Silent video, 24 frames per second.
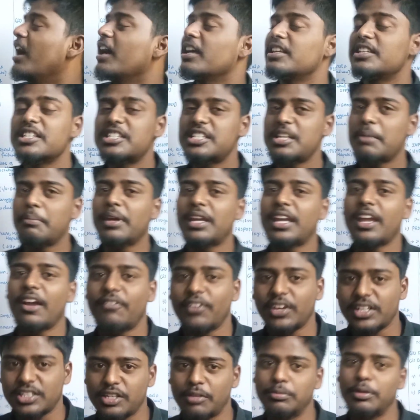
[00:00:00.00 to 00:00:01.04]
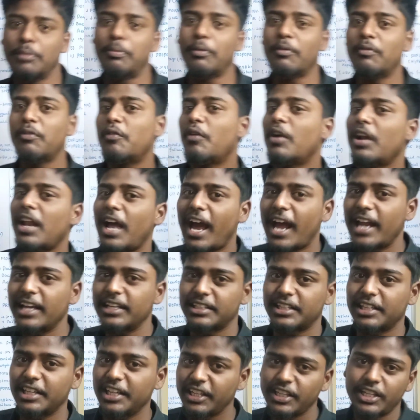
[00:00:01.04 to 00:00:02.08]
systemic effects of the Propofol
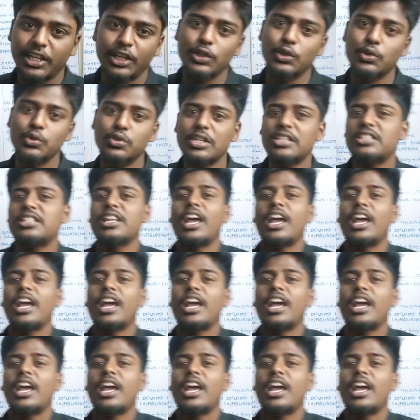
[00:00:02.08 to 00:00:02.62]
and clinical uses